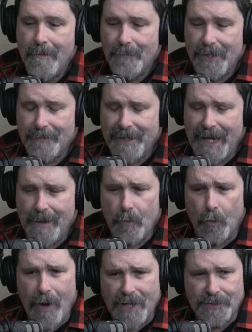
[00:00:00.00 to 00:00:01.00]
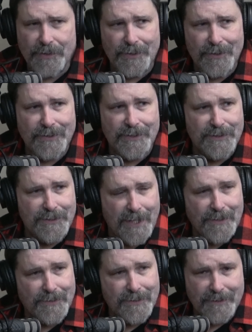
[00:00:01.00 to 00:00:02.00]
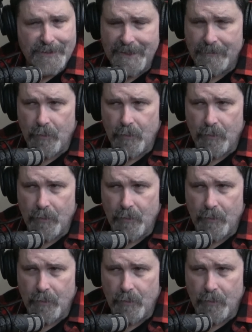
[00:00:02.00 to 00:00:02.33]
But he became a wrestler in the southern. He